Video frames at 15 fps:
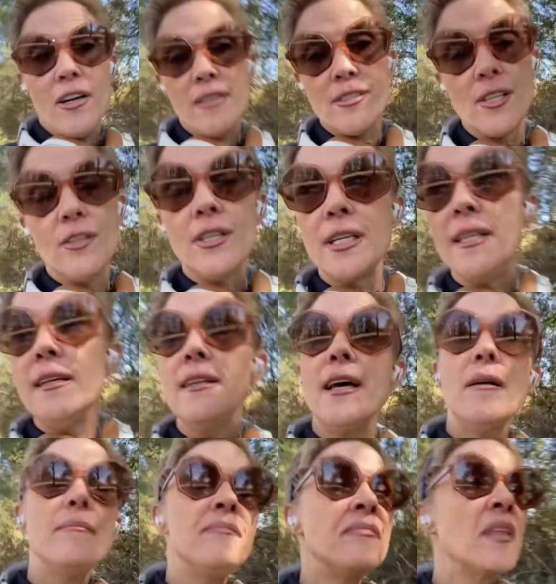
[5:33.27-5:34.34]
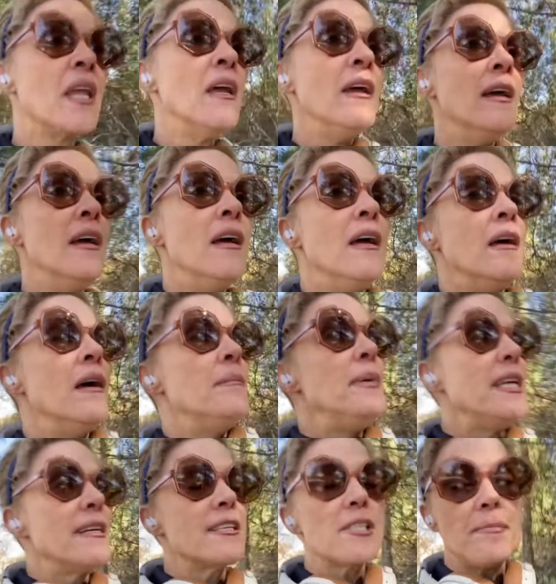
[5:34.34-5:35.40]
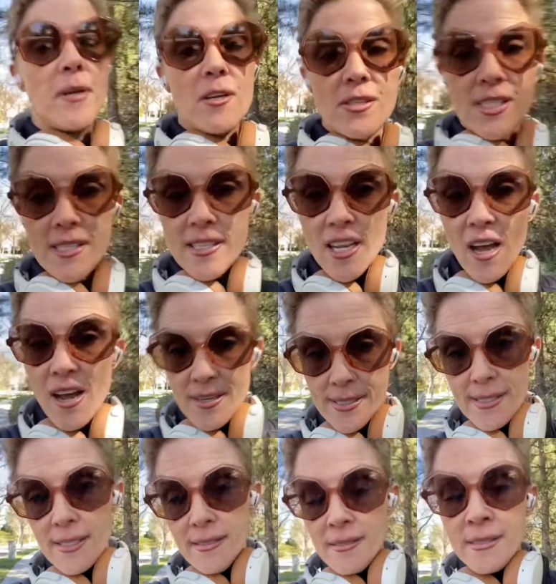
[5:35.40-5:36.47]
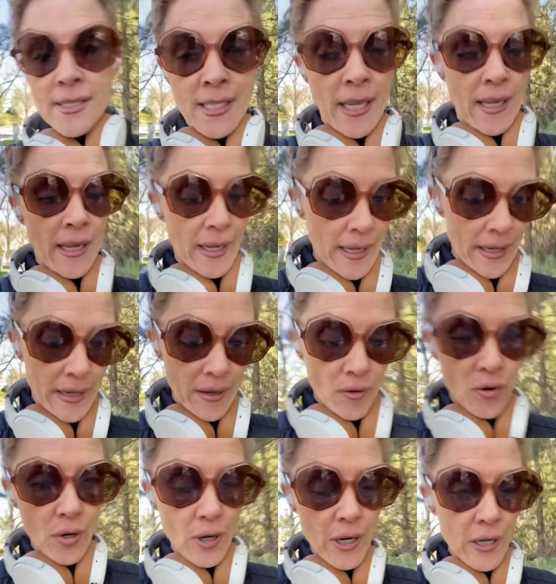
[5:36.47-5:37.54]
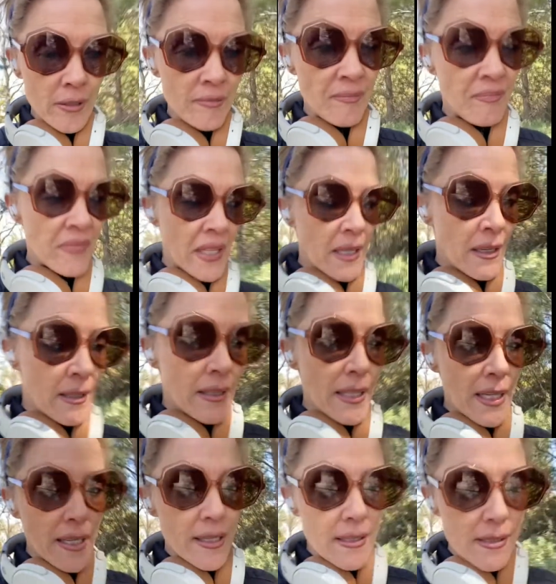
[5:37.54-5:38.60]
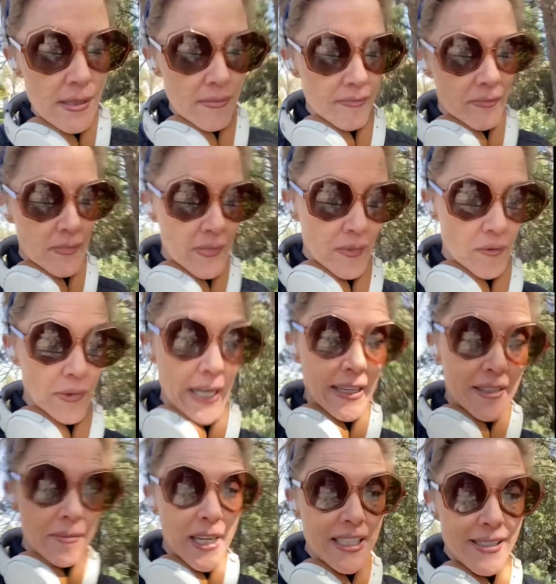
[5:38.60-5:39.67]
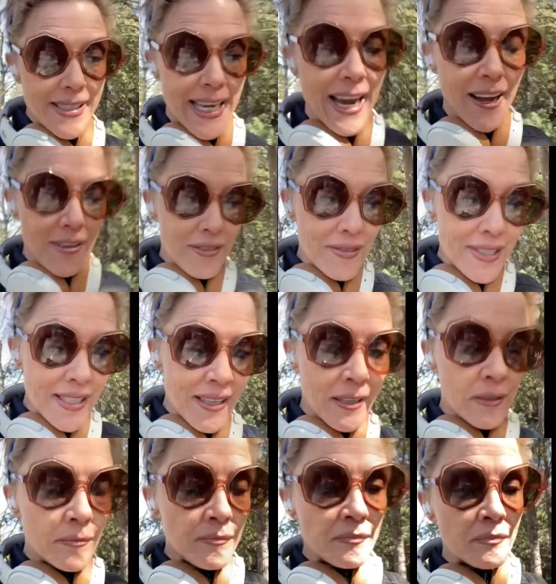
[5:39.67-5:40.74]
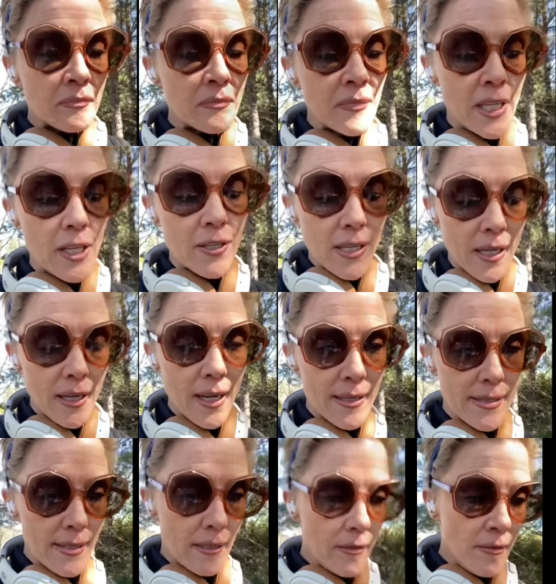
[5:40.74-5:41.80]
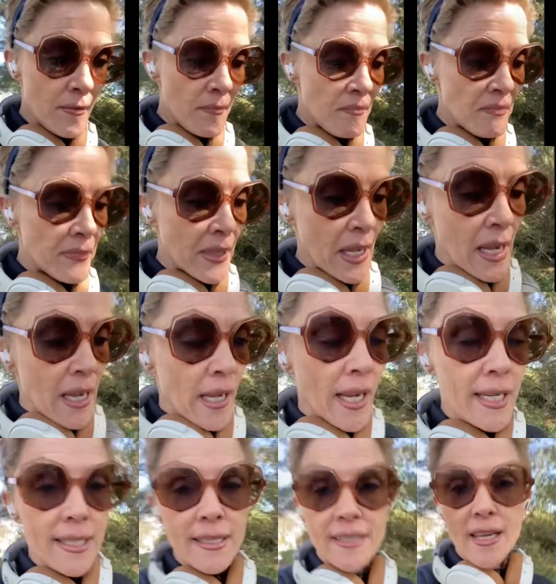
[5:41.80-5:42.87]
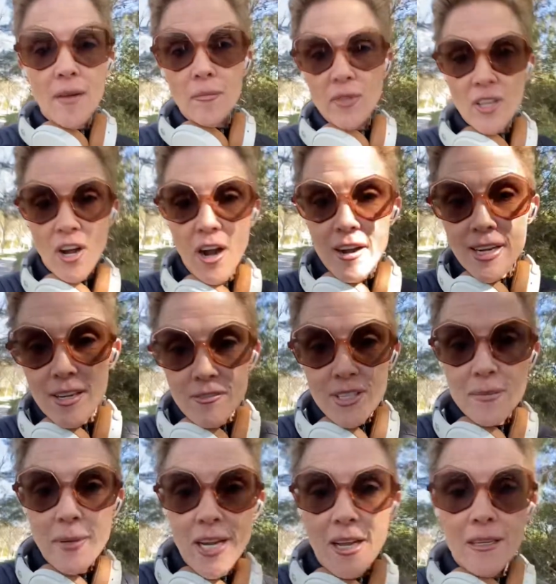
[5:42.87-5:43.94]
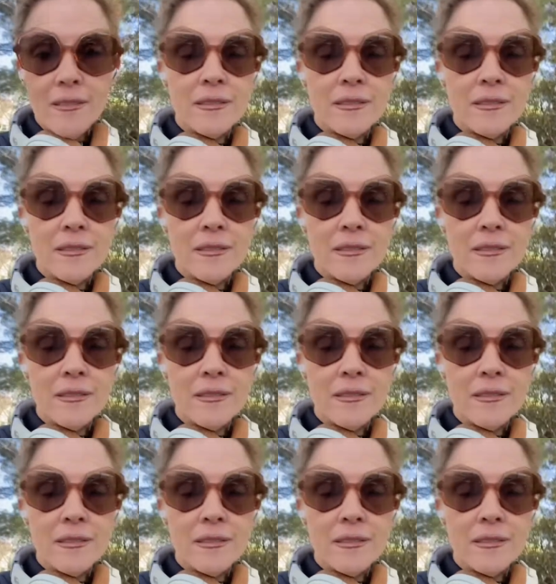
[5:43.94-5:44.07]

So you can end up being exposed to toxins or these randomized sounds that are concussive and end up with a heart arrhythmia.